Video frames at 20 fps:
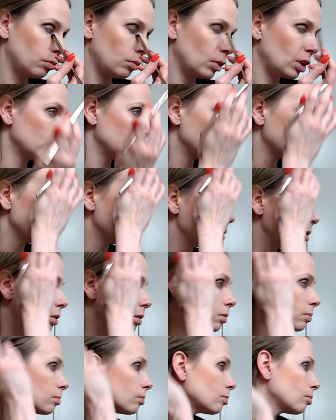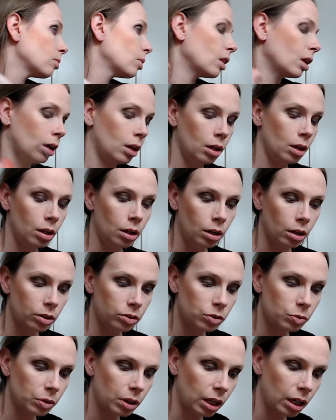Let's see. I
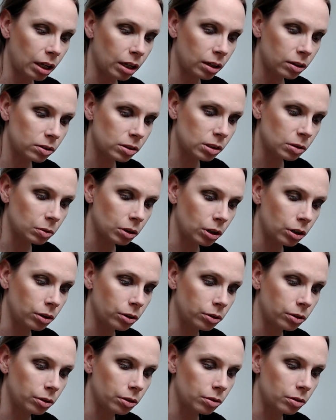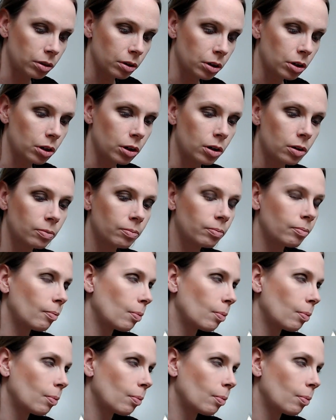just want to add some color there.